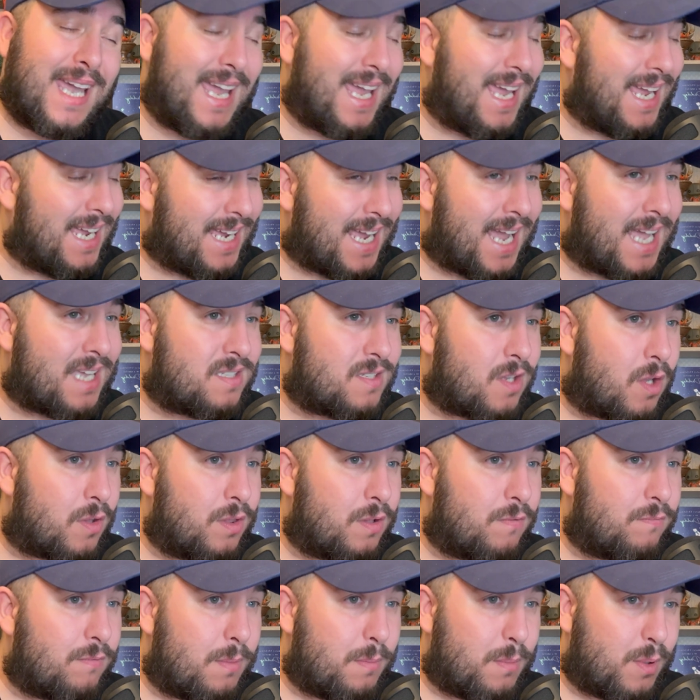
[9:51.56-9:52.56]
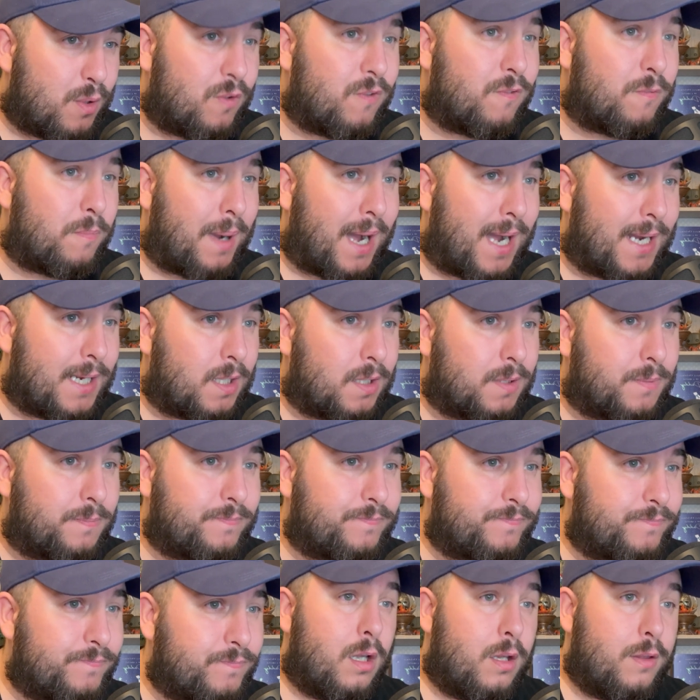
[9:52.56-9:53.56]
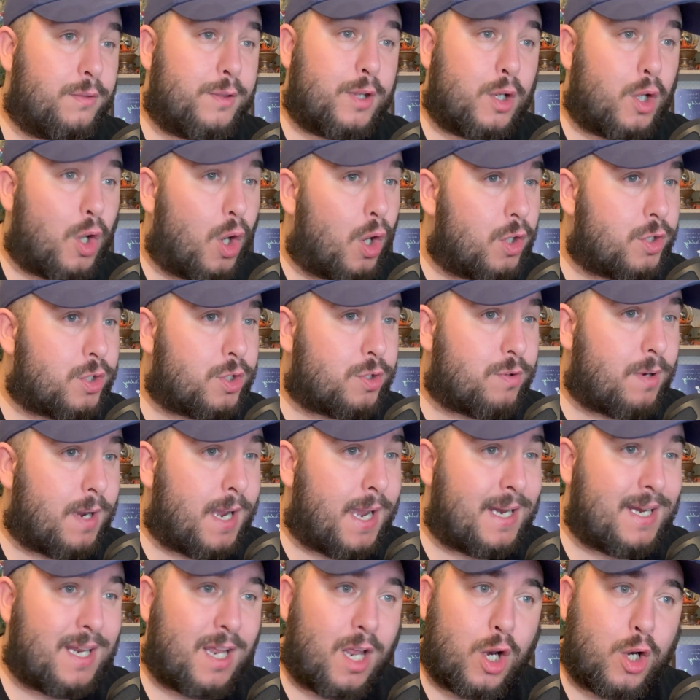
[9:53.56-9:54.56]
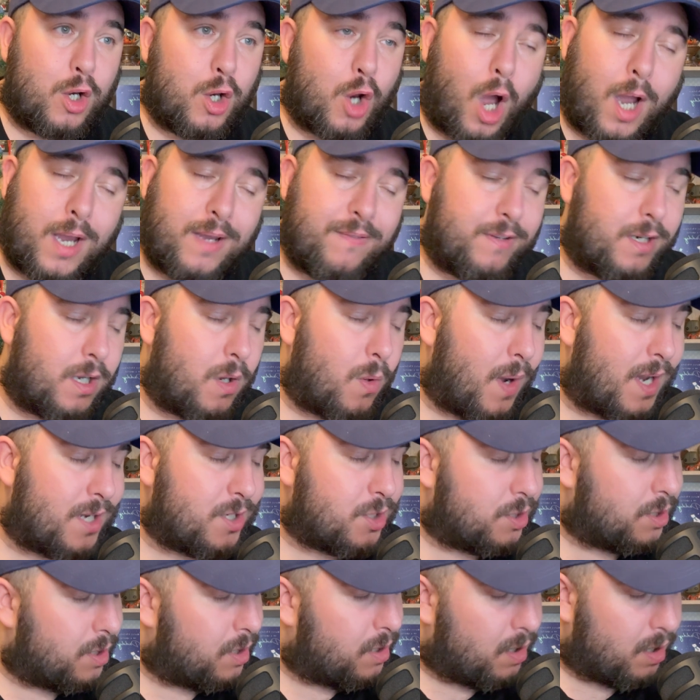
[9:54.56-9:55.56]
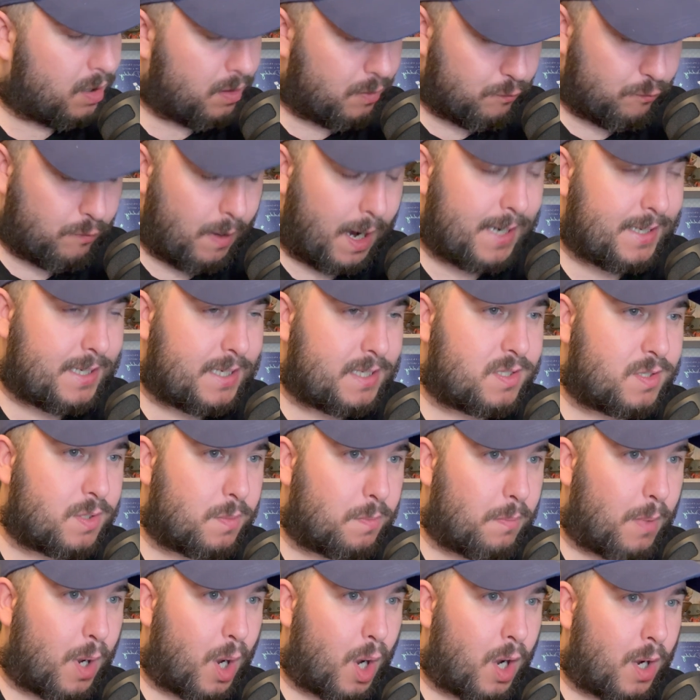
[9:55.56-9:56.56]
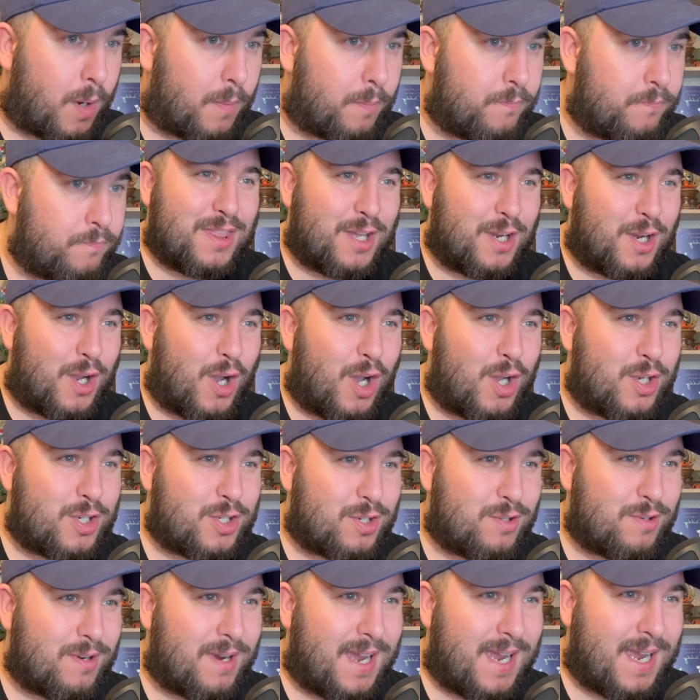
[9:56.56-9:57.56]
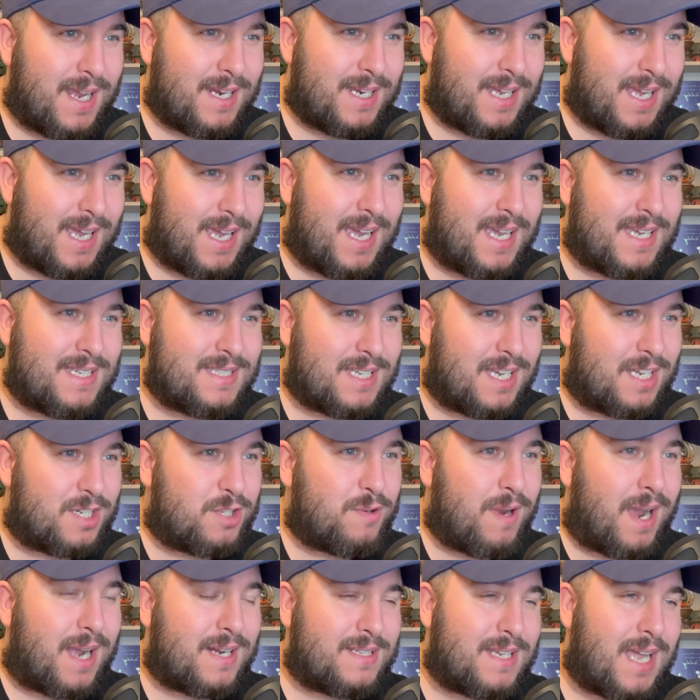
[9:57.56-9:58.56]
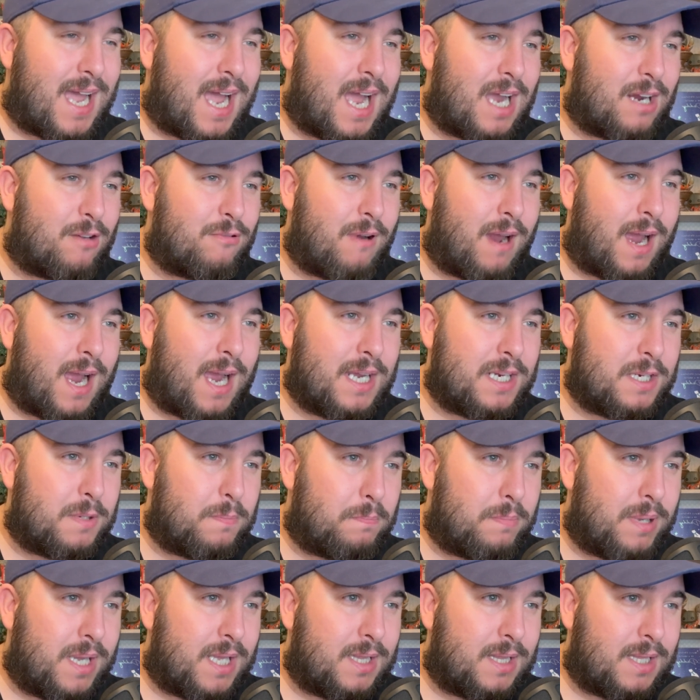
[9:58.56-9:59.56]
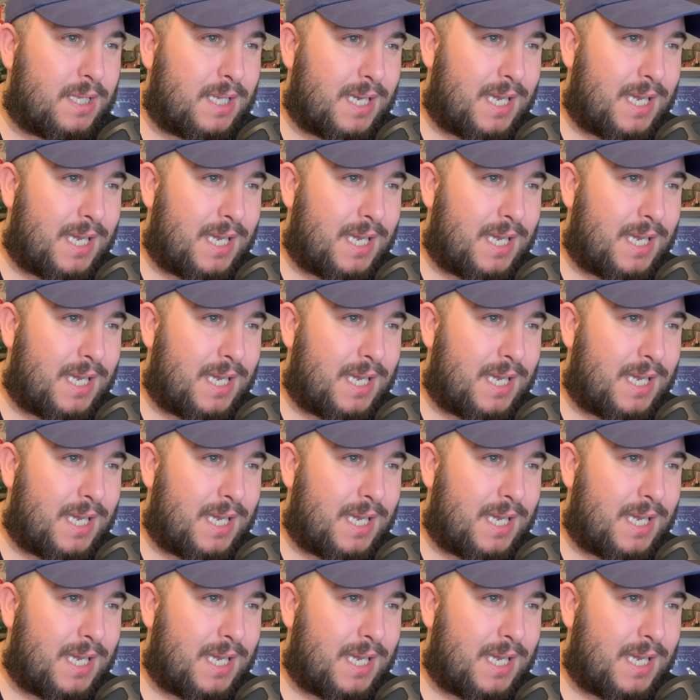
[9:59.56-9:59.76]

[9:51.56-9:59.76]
it gets on the remove pile. The Ghost Train, not even a question, ride it some more. The Ghost Train is a track dark ride built